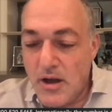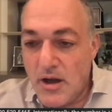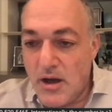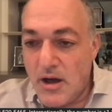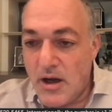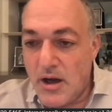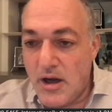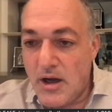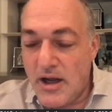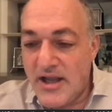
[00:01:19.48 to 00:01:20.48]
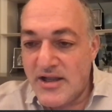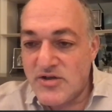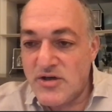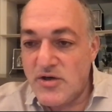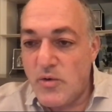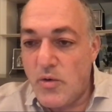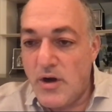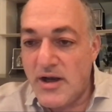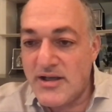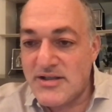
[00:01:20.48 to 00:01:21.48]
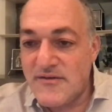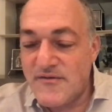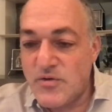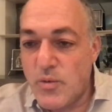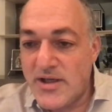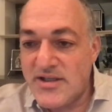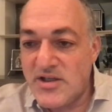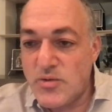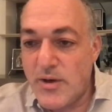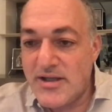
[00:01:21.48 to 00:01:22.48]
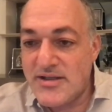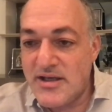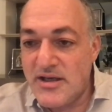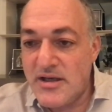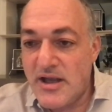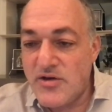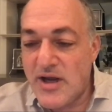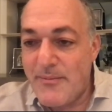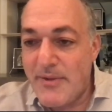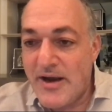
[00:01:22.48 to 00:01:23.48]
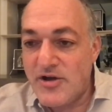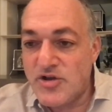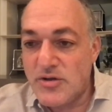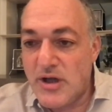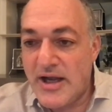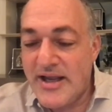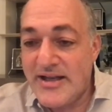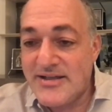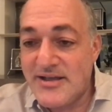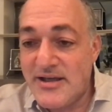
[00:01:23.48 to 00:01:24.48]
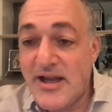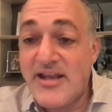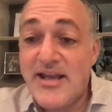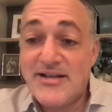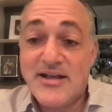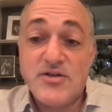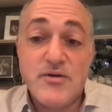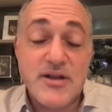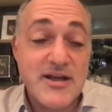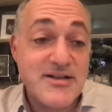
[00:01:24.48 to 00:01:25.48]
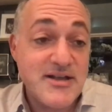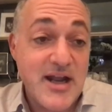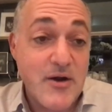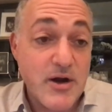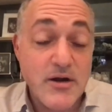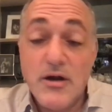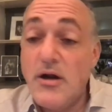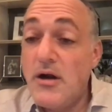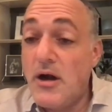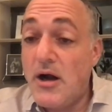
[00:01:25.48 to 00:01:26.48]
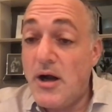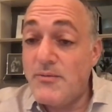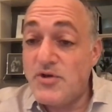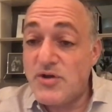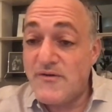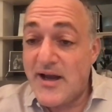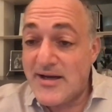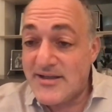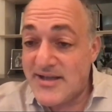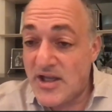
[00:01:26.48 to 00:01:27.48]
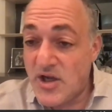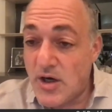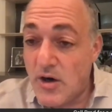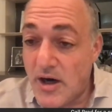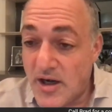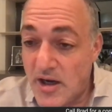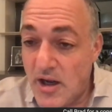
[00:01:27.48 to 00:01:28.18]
I entered in August of 2020, and you got married July 18. Yes, I do think it's an error. You should have gotten a 10-year card.